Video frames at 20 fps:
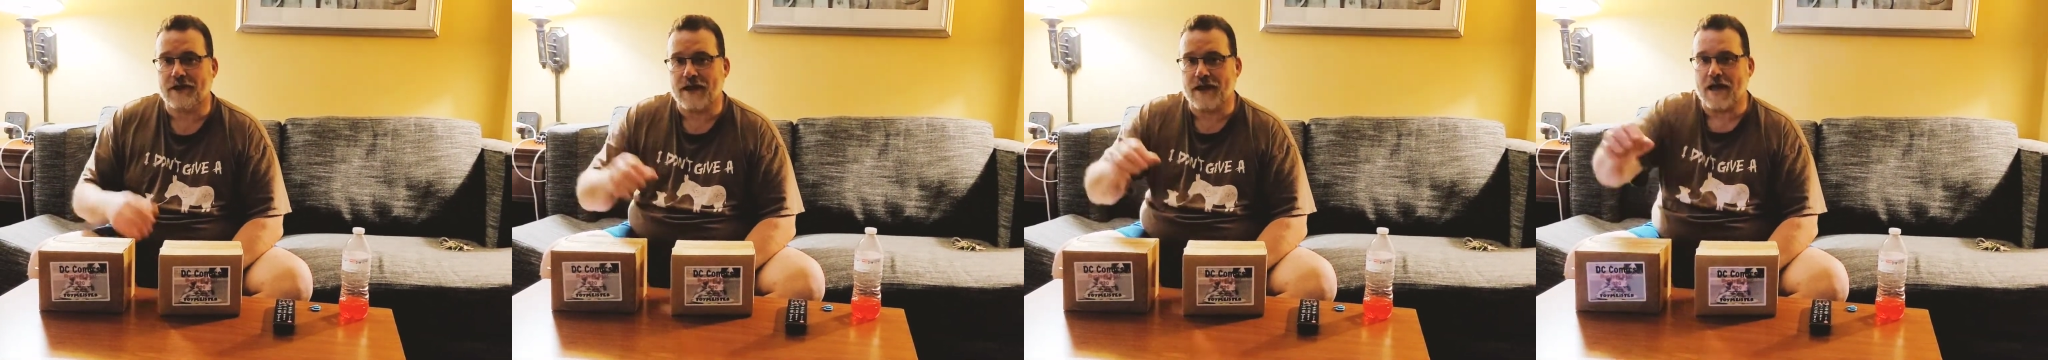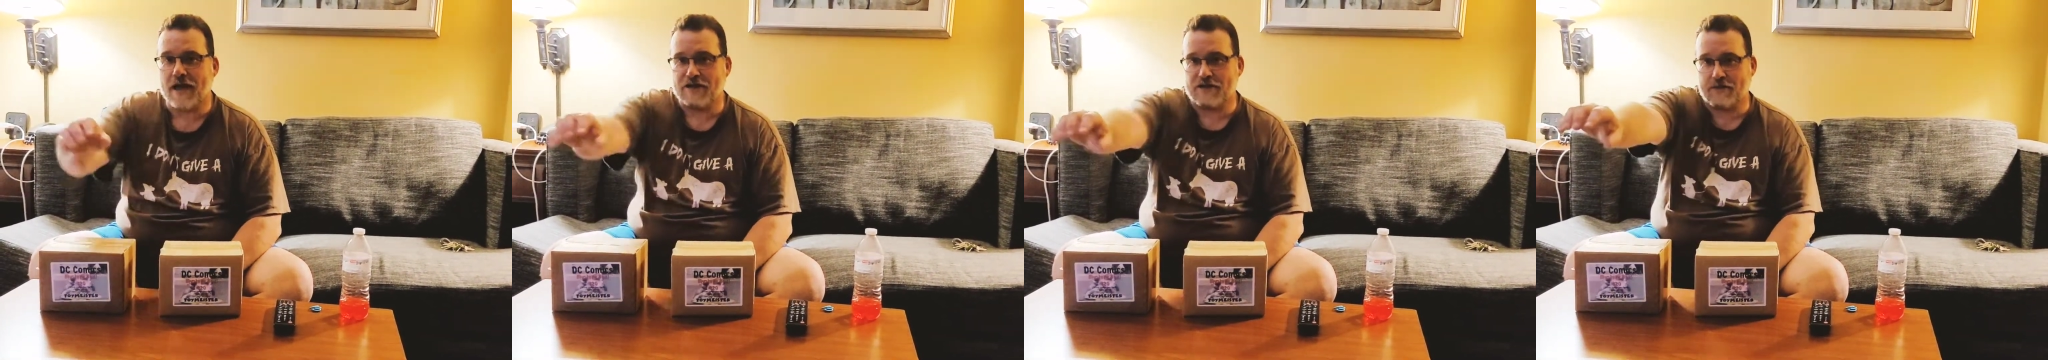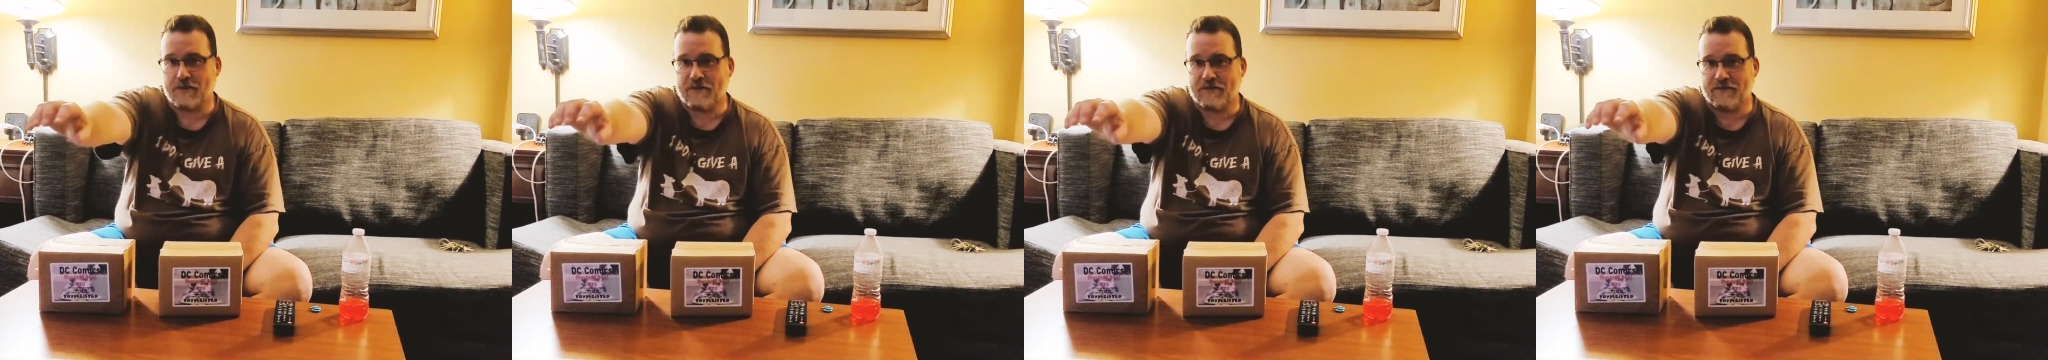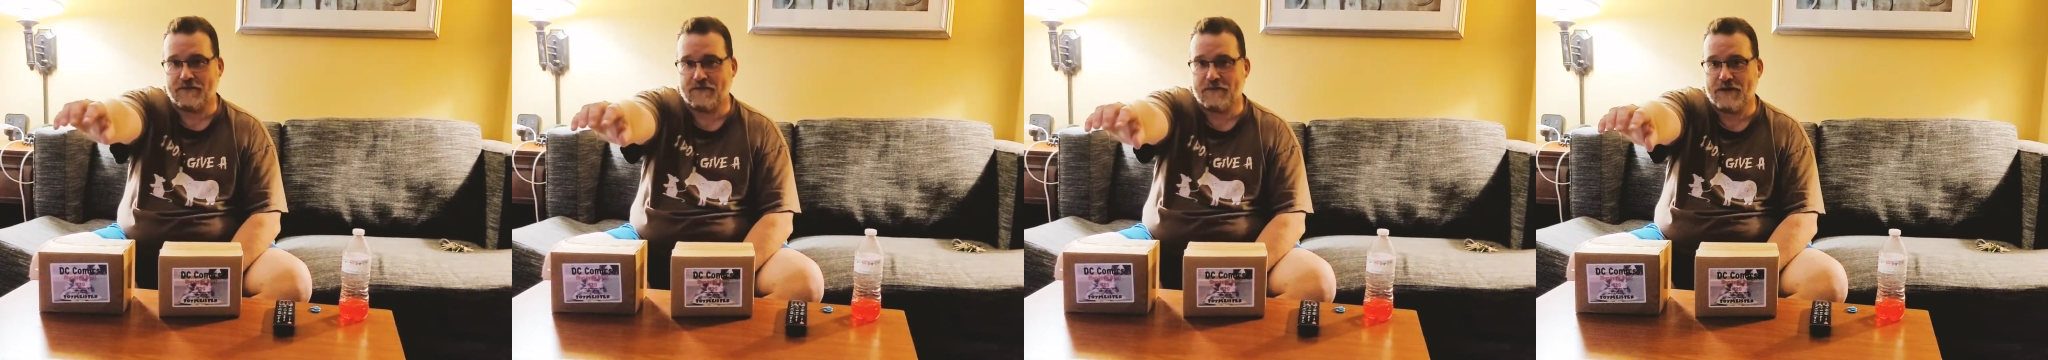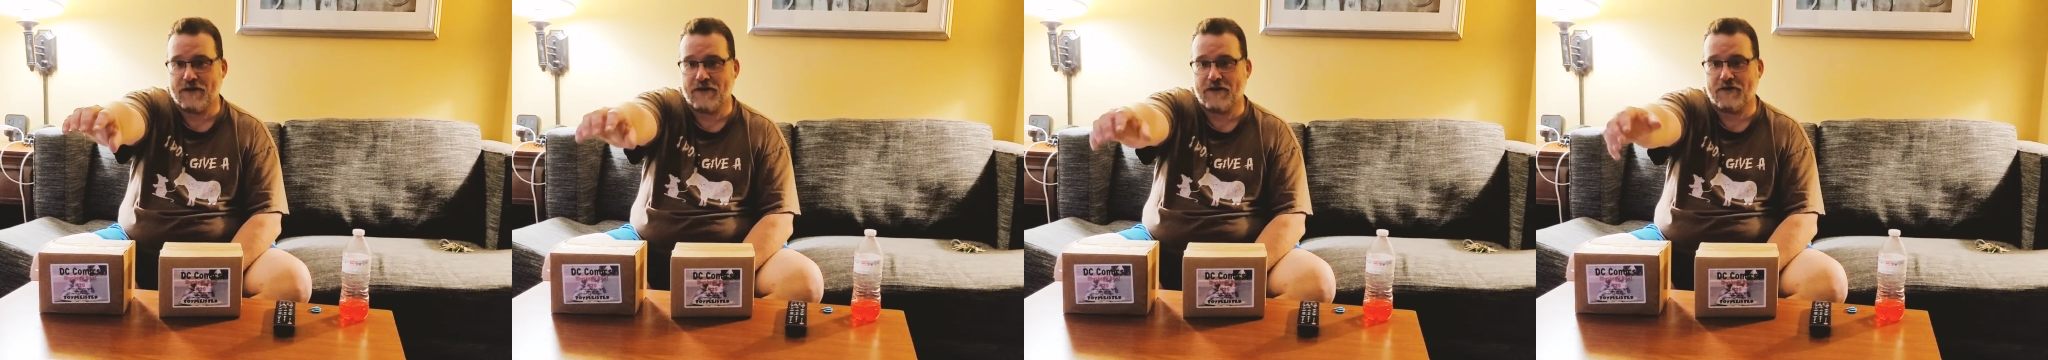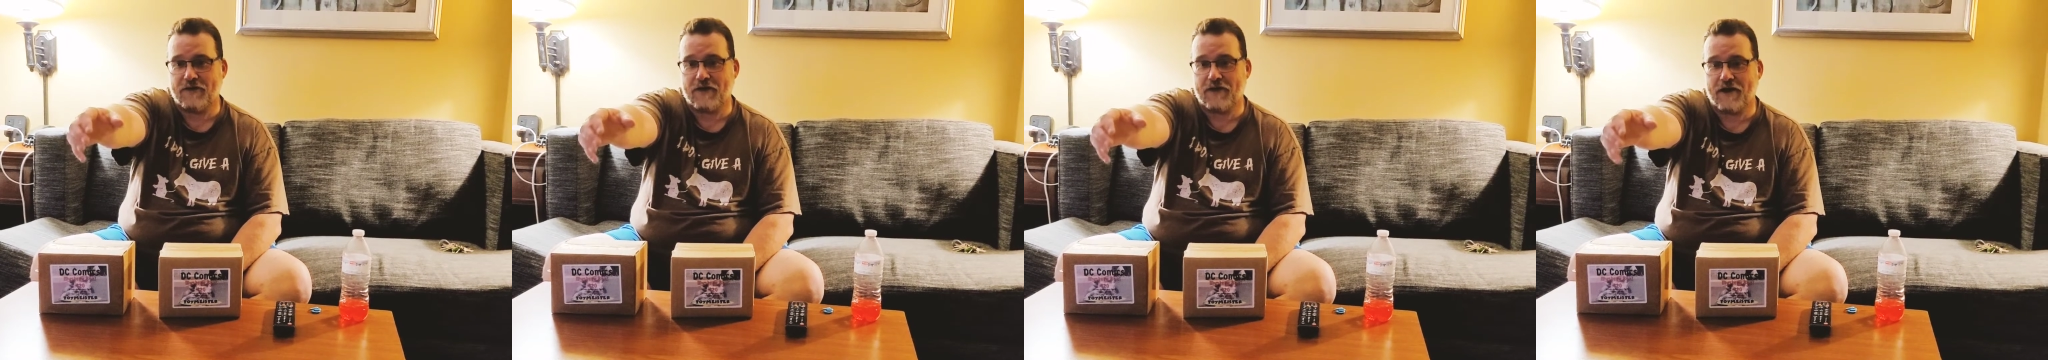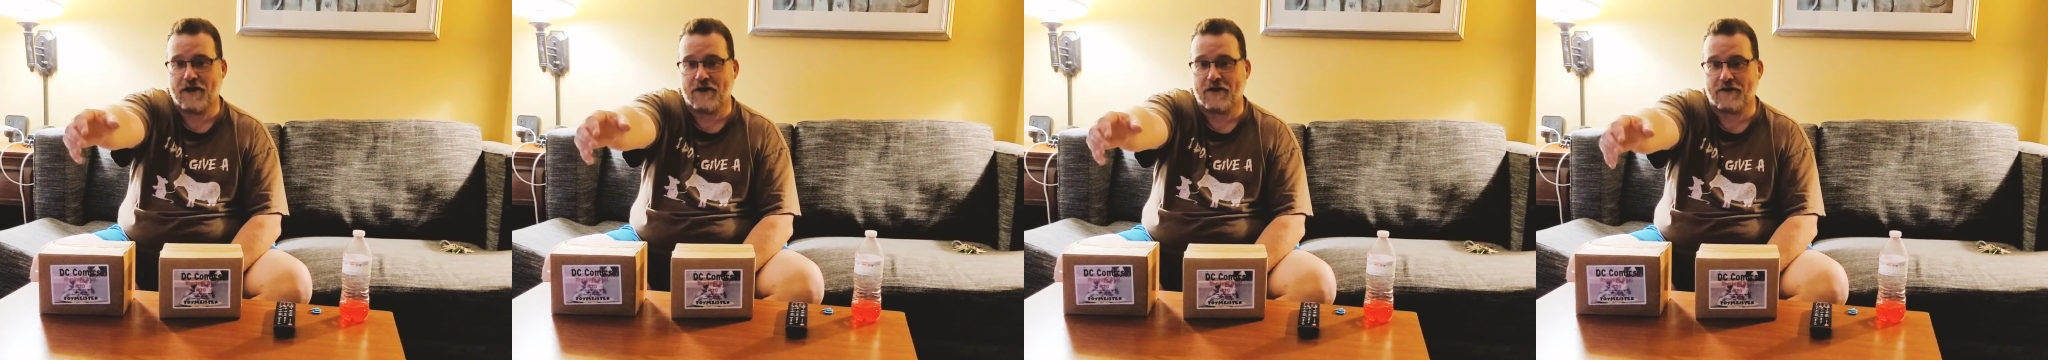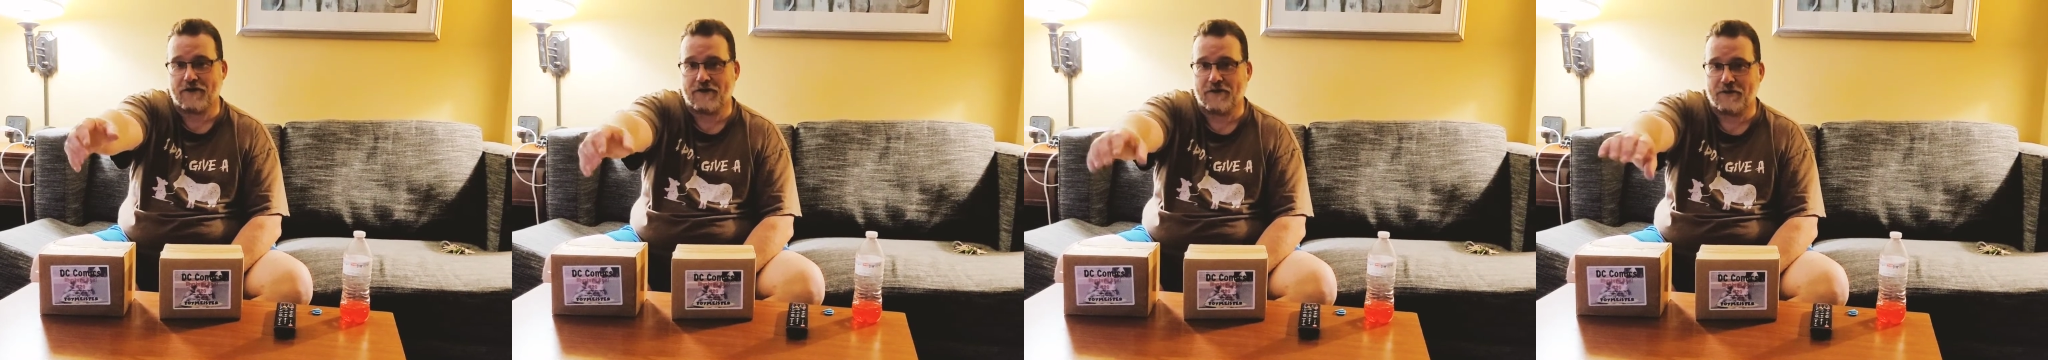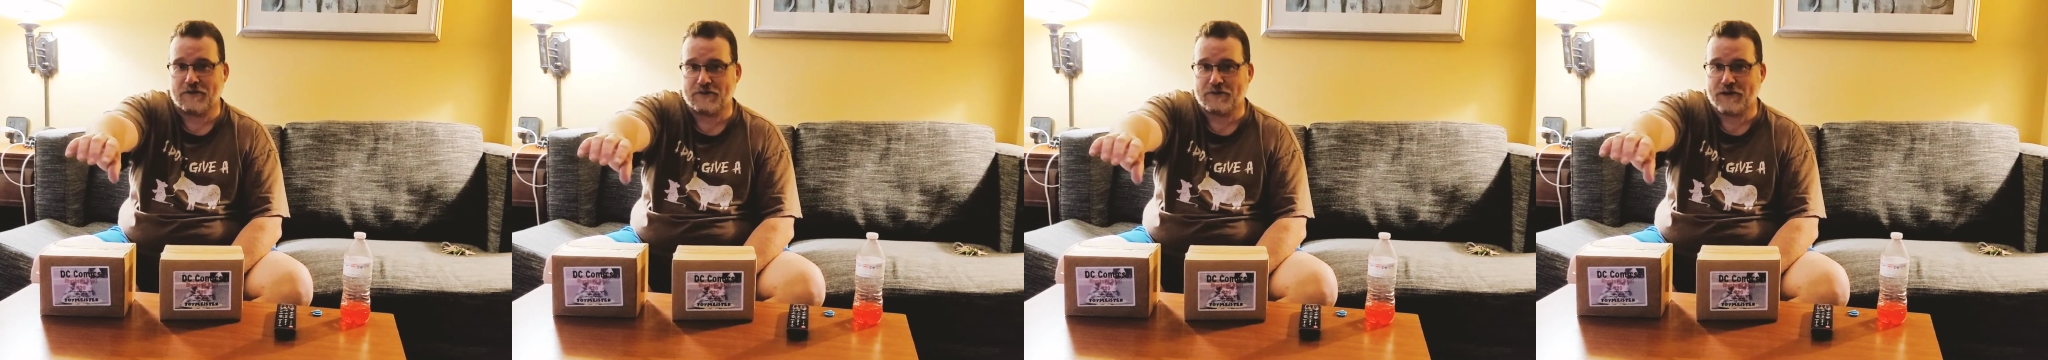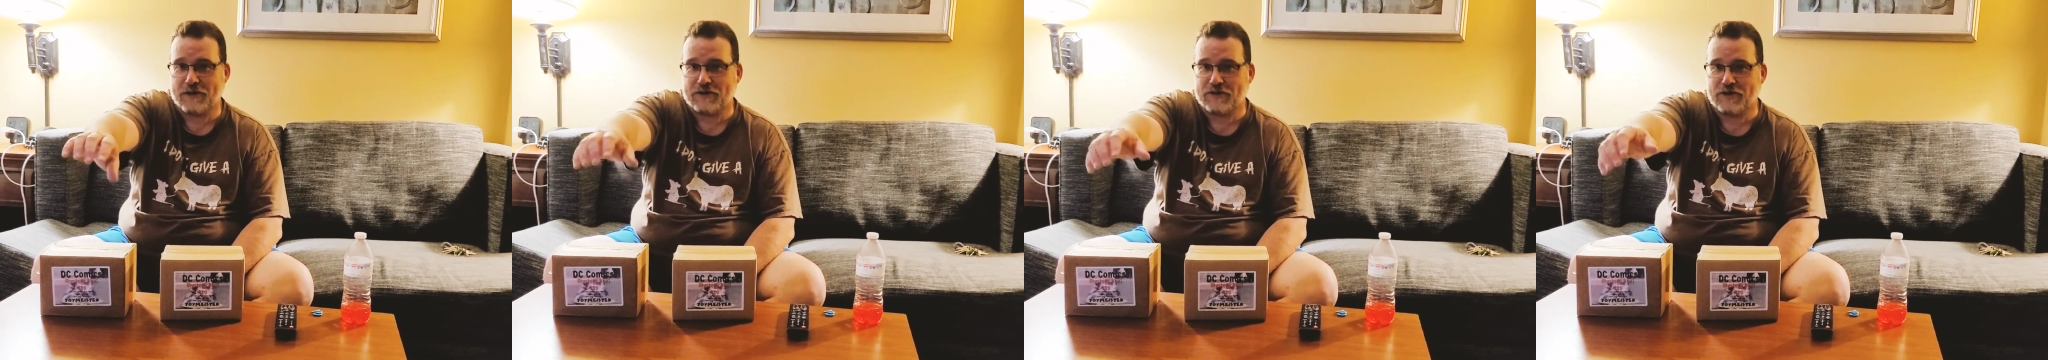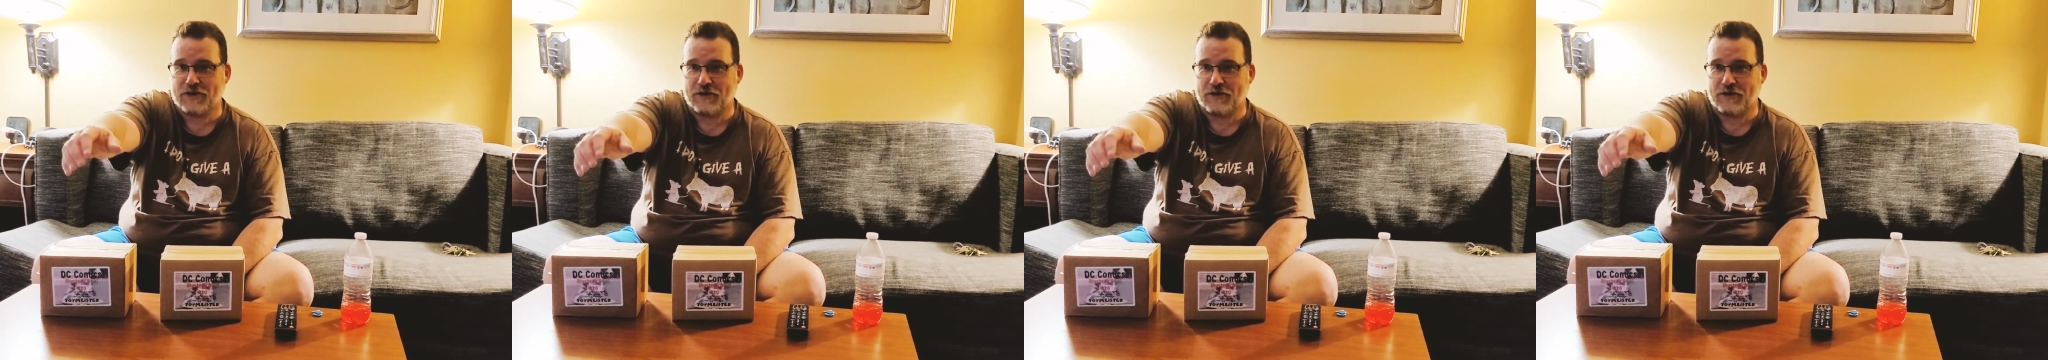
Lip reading: Yeah, it went from there to there. Going, how much buy 2?